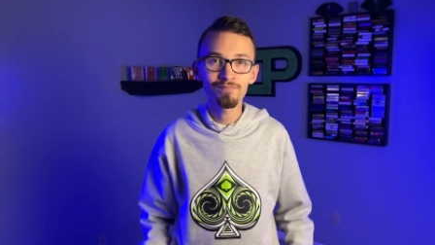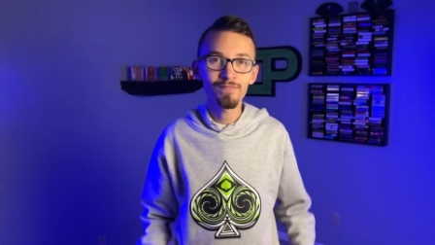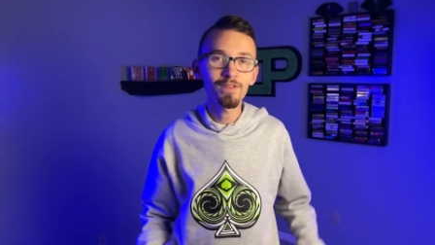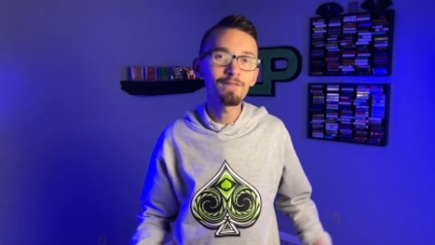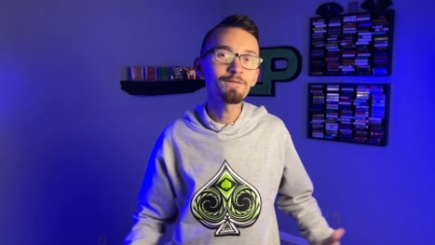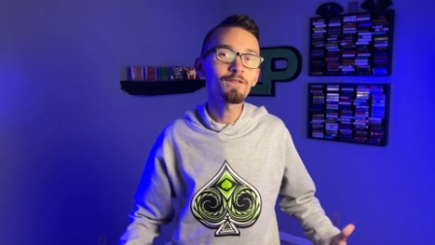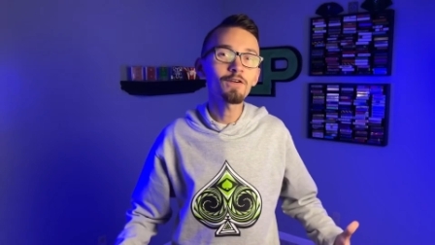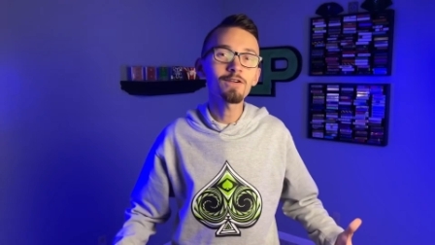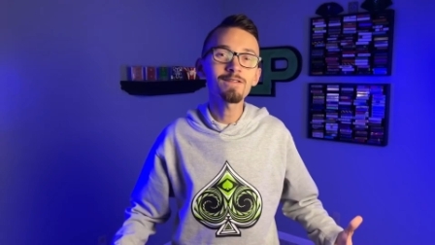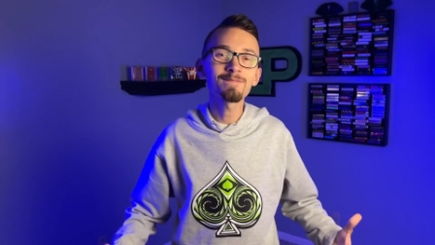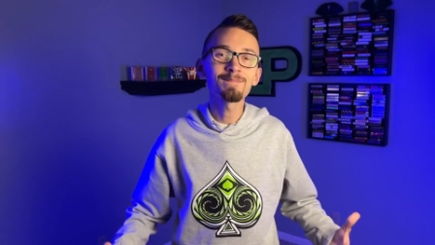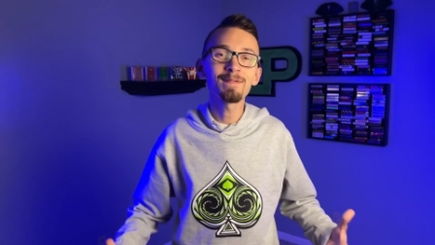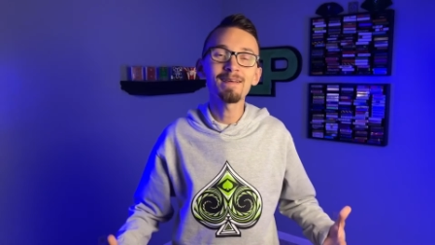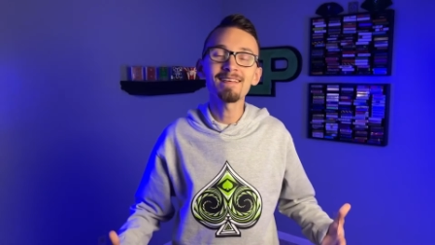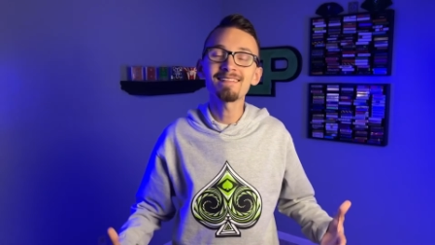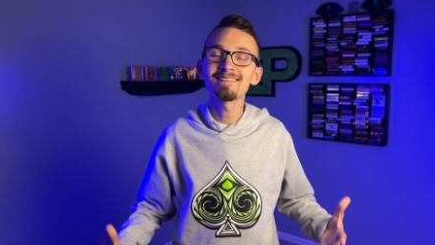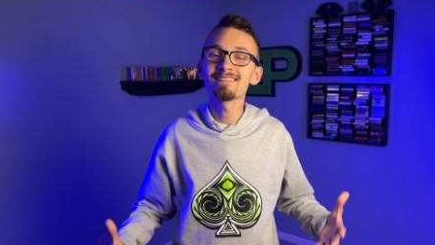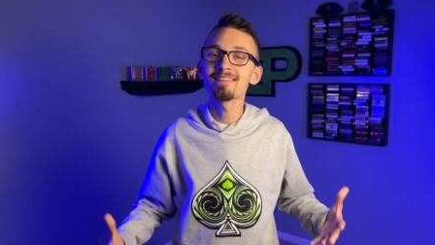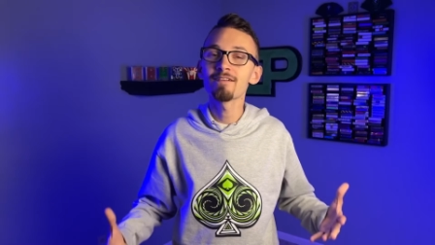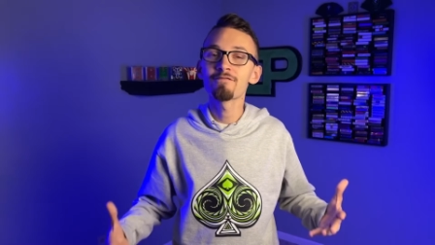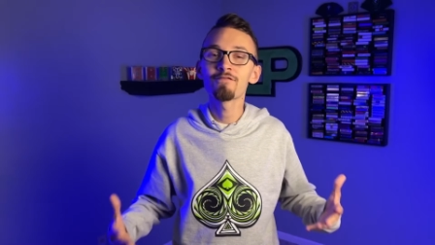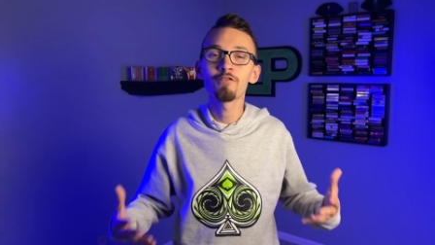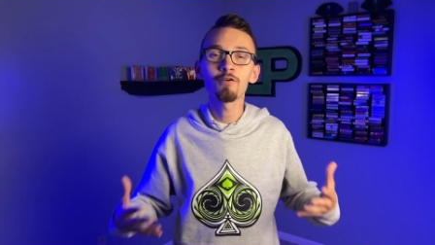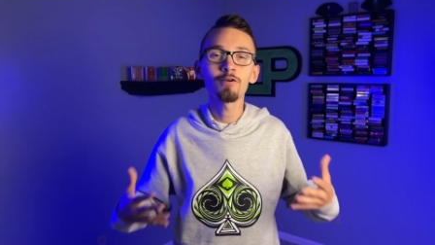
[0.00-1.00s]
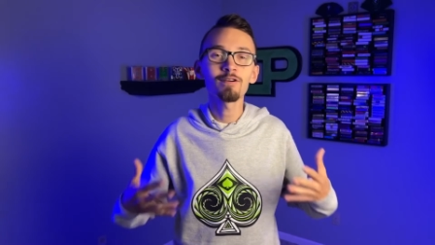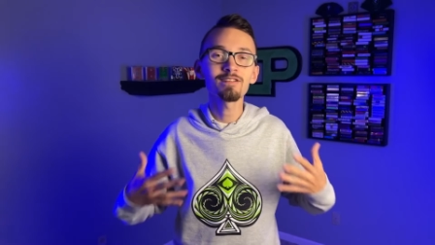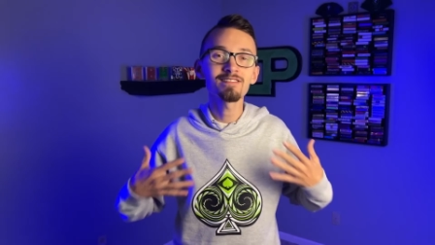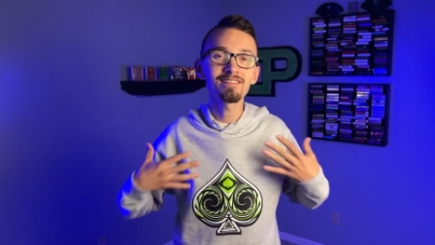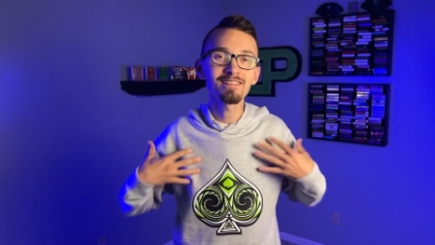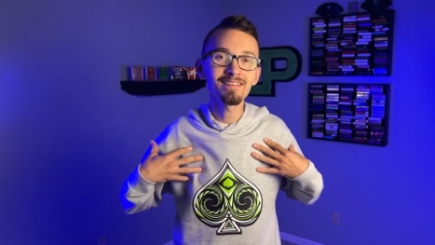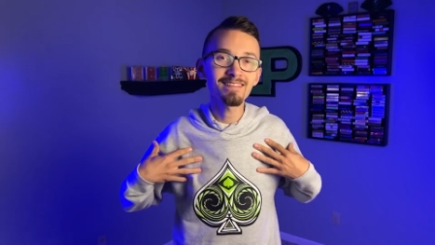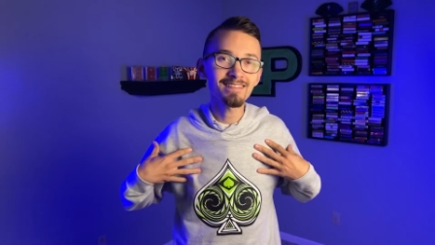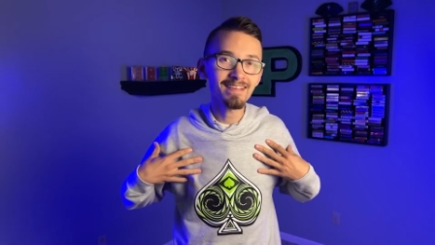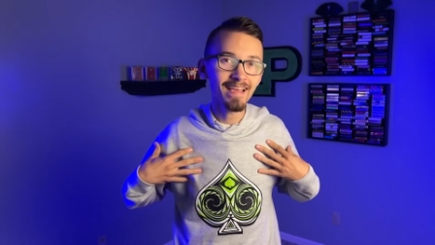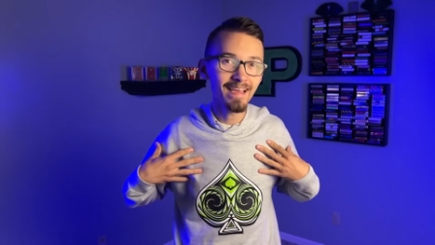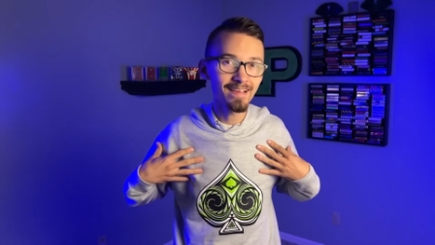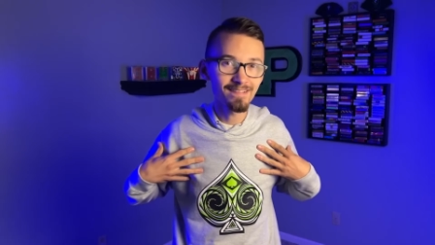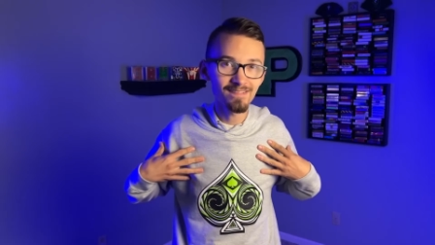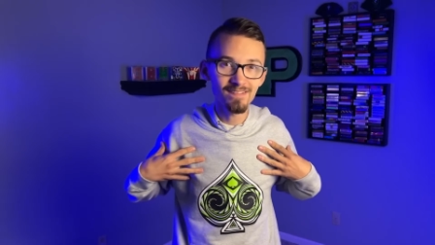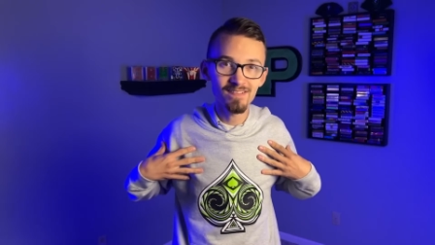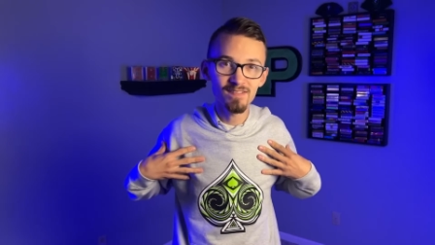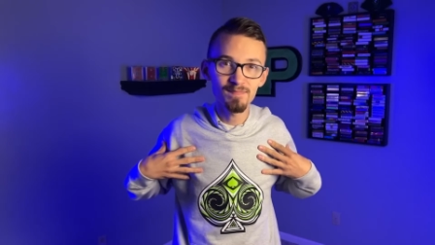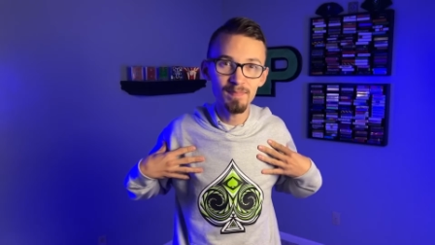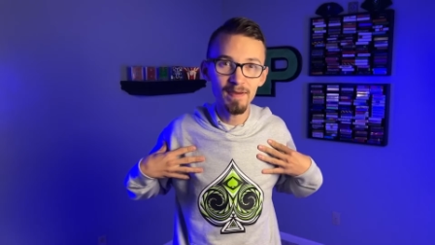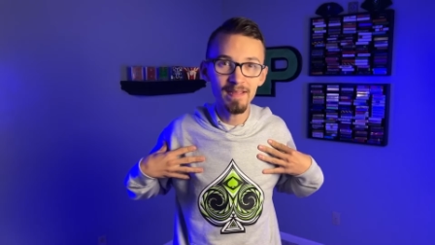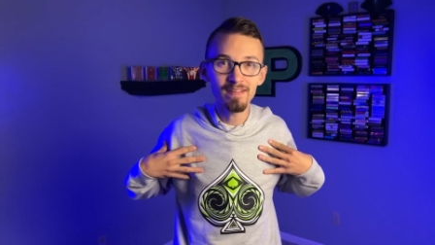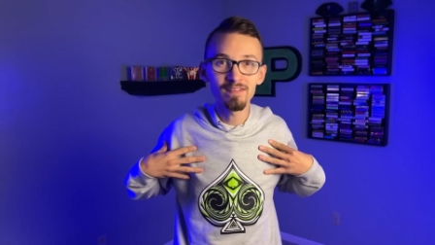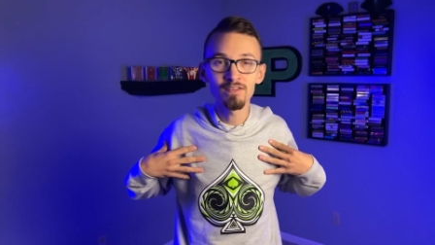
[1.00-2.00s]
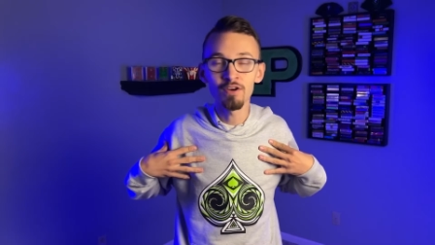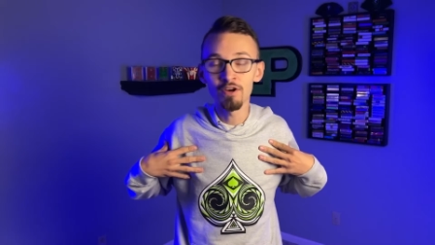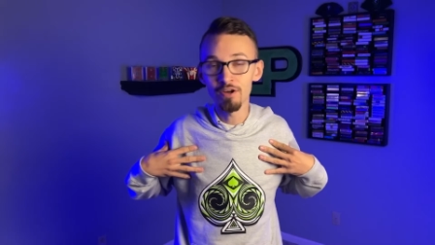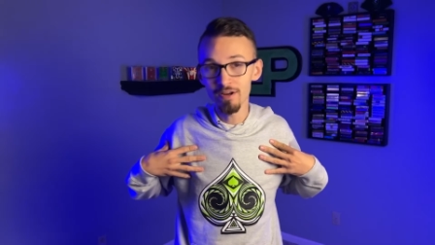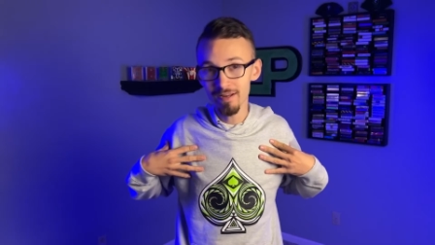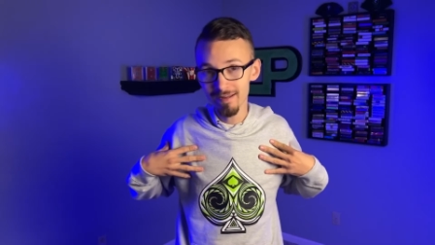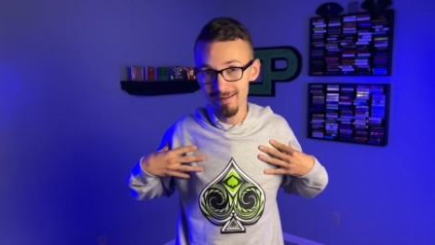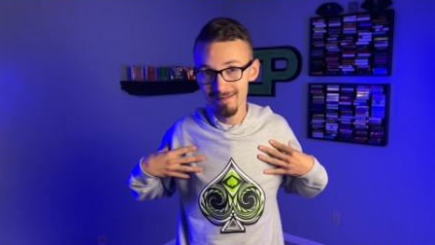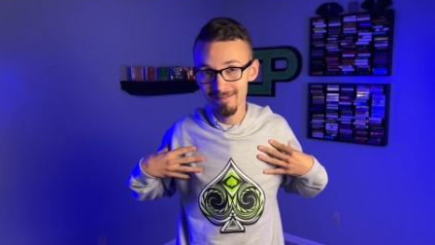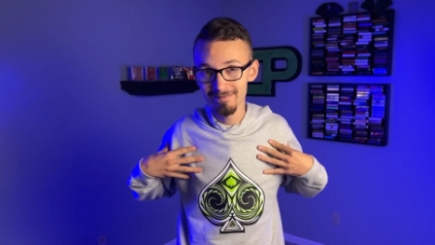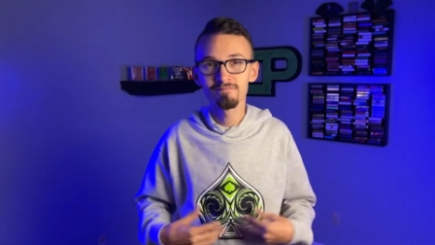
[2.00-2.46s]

The first piece is, of course, this Ace of Spades hoodie.